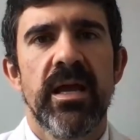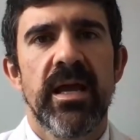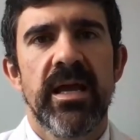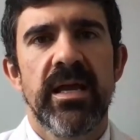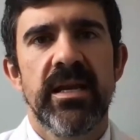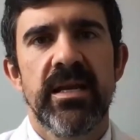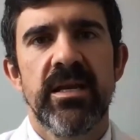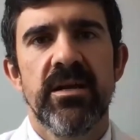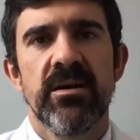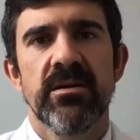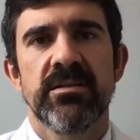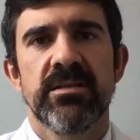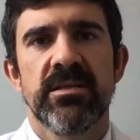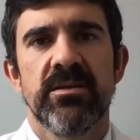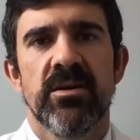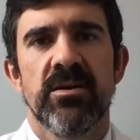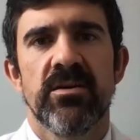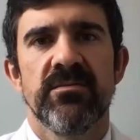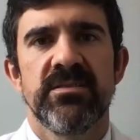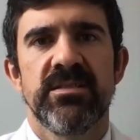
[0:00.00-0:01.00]
And here at the
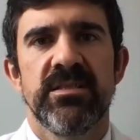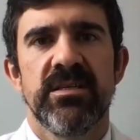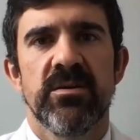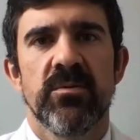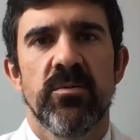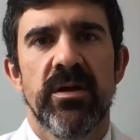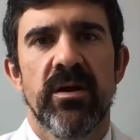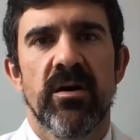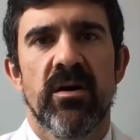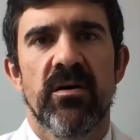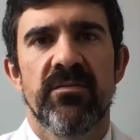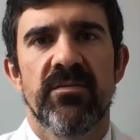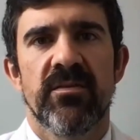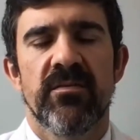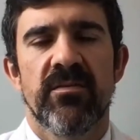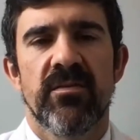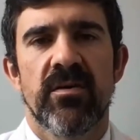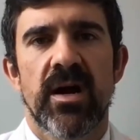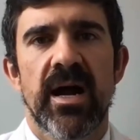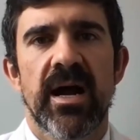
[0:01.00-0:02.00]
Nerve Center, we offer a
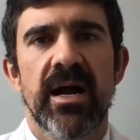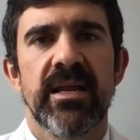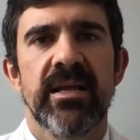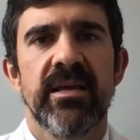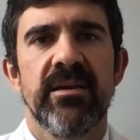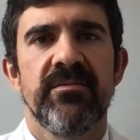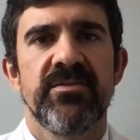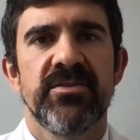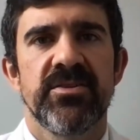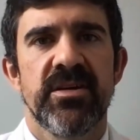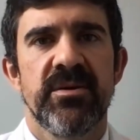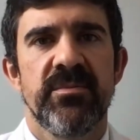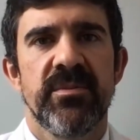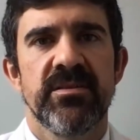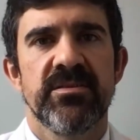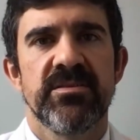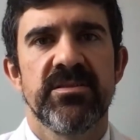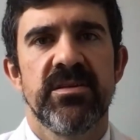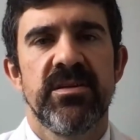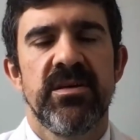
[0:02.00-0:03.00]
variety of
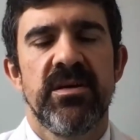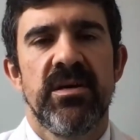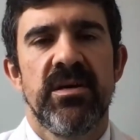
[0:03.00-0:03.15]
treatments,